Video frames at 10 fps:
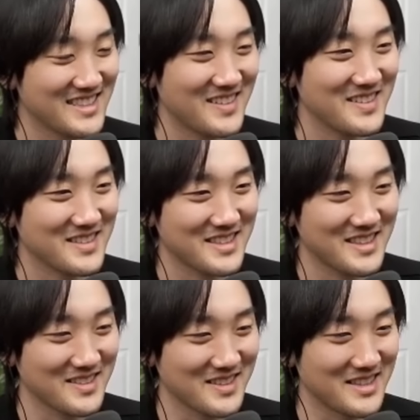Zarya looks a
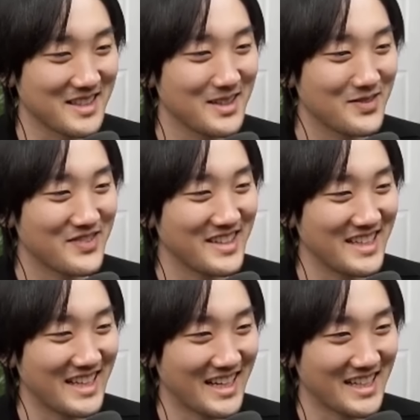little different
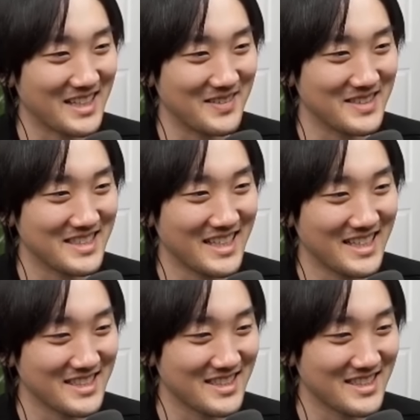in that clip. Is that...